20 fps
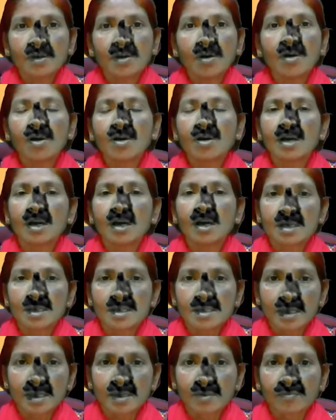or
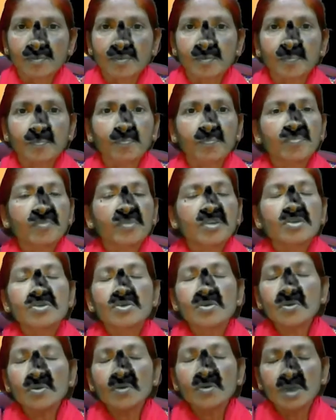herself.
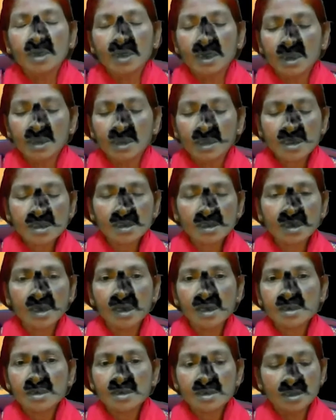So, in this
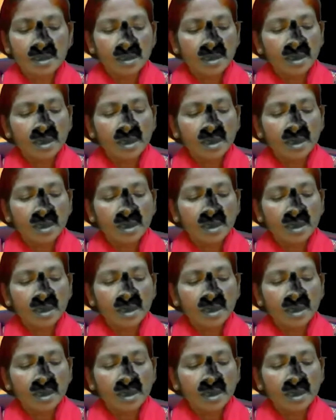case,